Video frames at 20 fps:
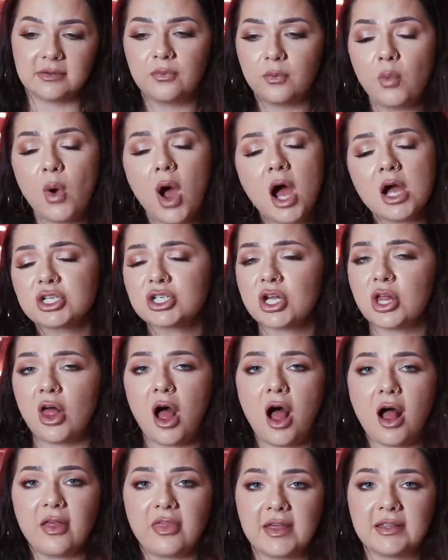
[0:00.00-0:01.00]

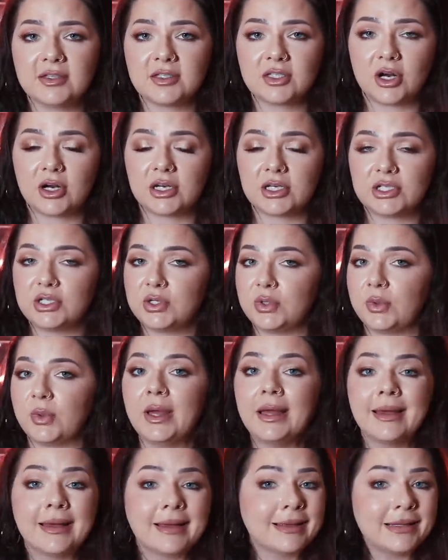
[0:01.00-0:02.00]
washcloth and started to
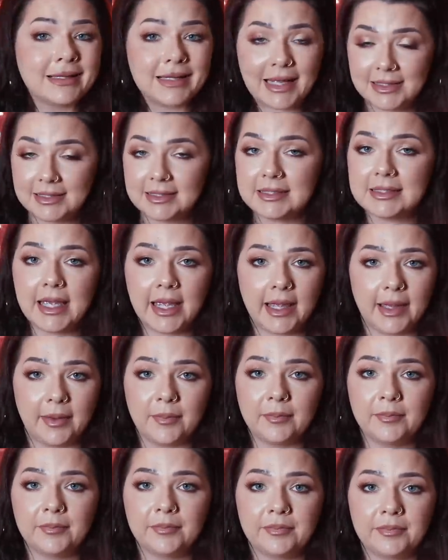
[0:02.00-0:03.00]
cleanse
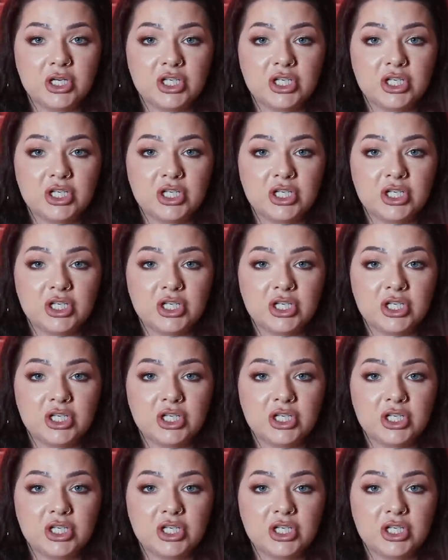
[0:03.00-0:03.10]
him.